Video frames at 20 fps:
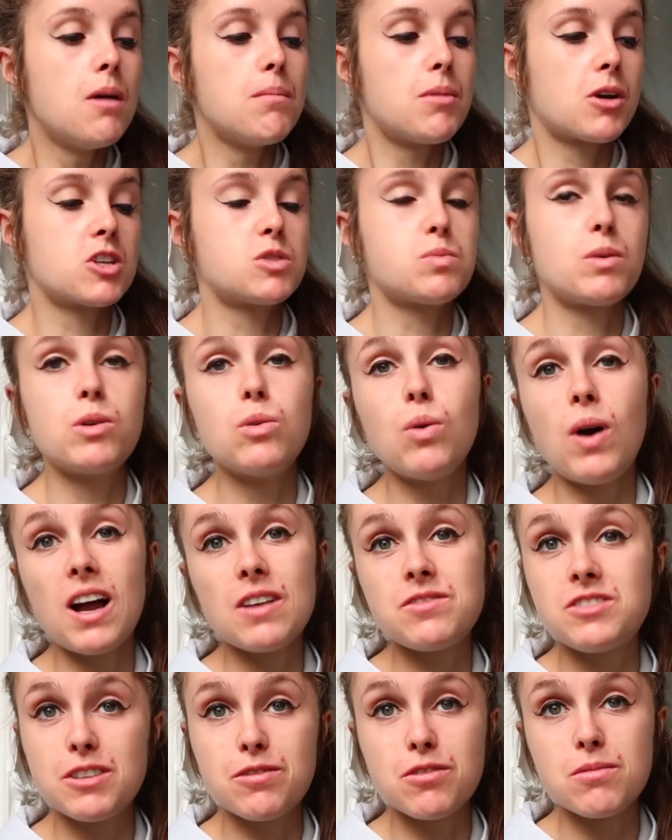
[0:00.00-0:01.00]
because we all
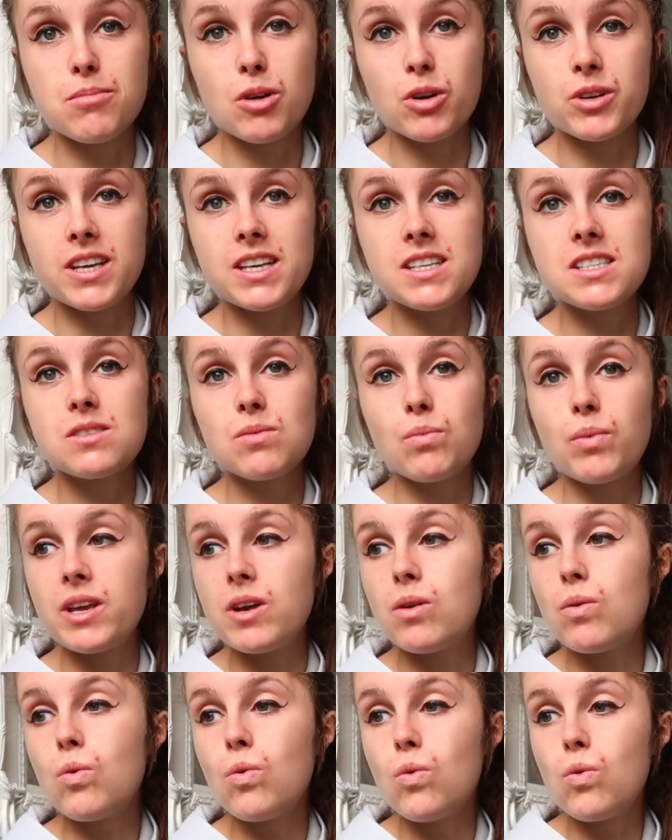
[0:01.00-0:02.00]
have different bodies,
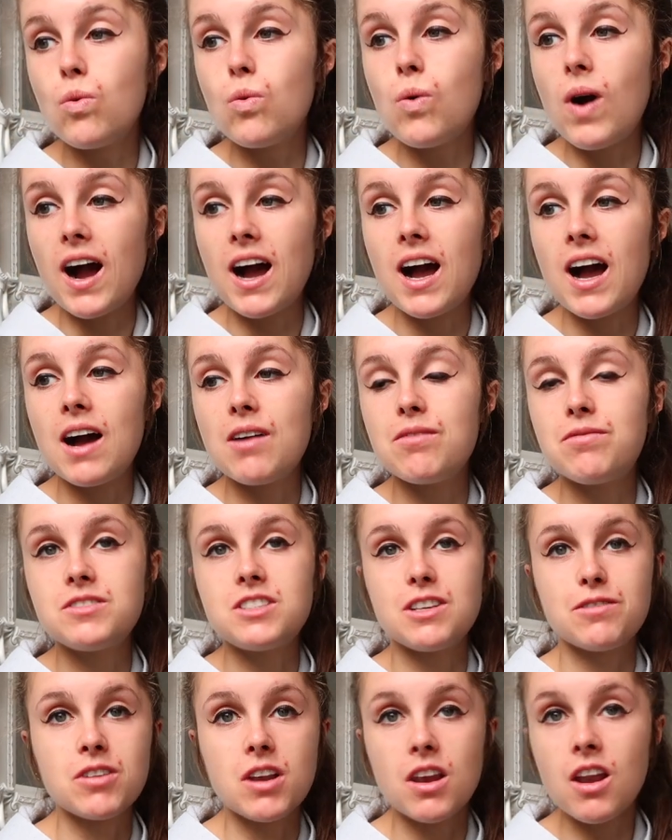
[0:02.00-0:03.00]
we all have
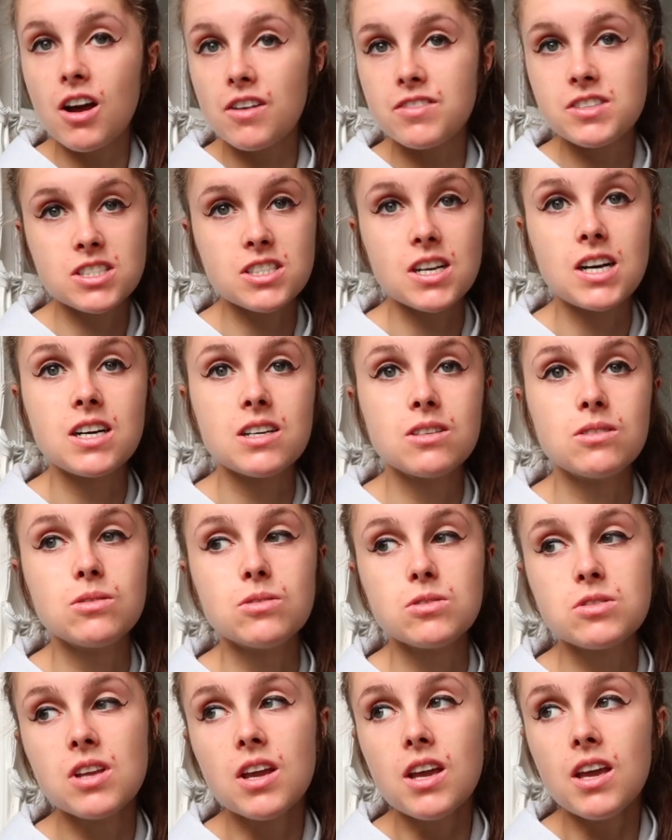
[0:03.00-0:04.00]
different
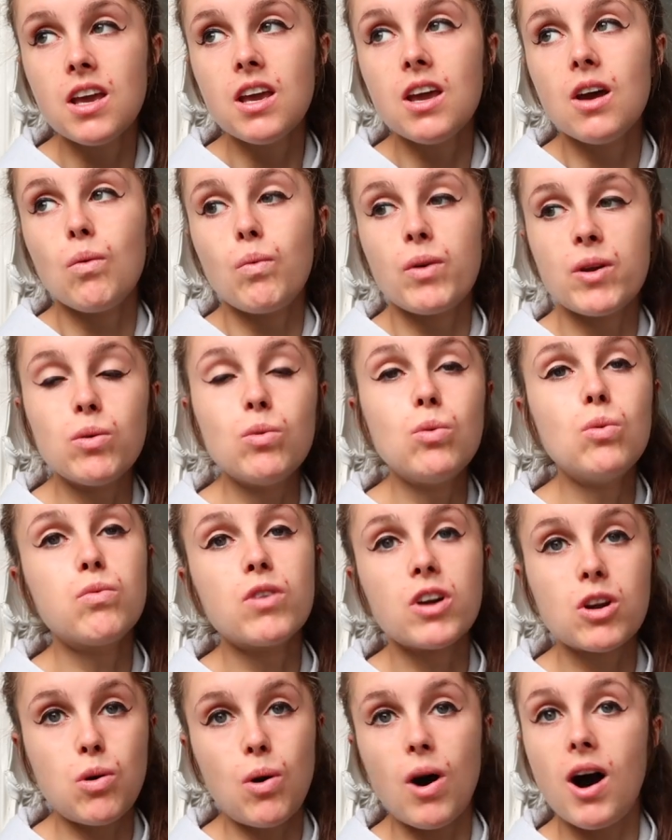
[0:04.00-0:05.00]
lifestyles, we all
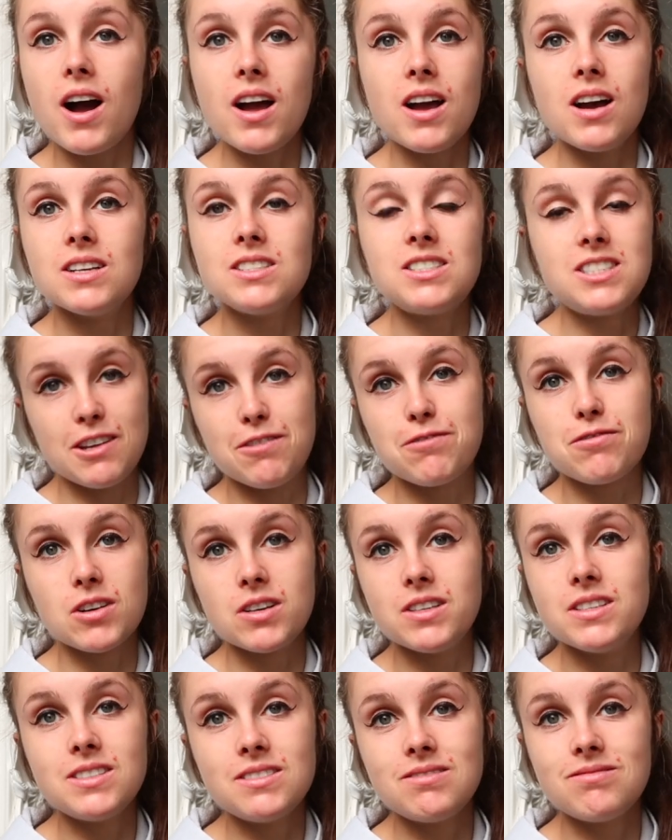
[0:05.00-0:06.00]
require
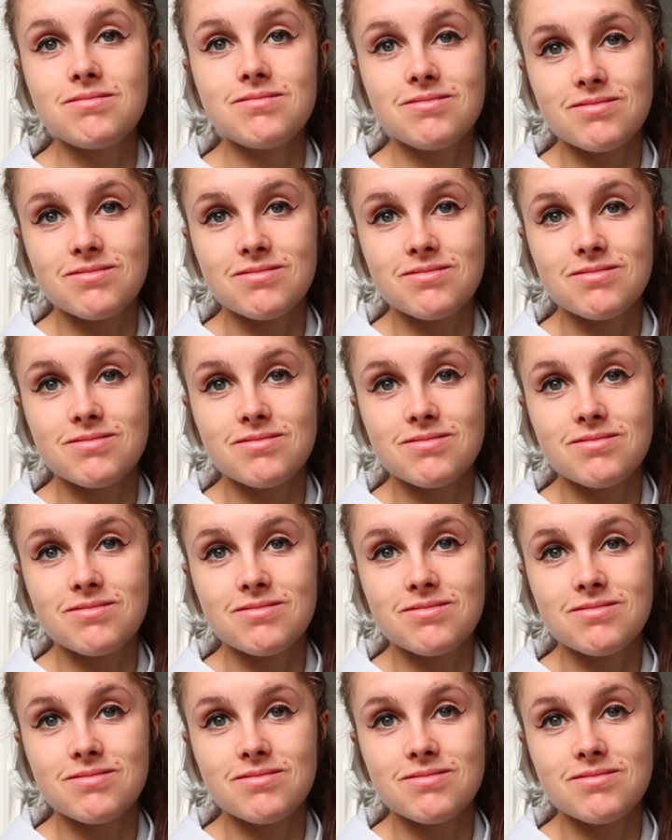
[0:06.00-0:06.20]
different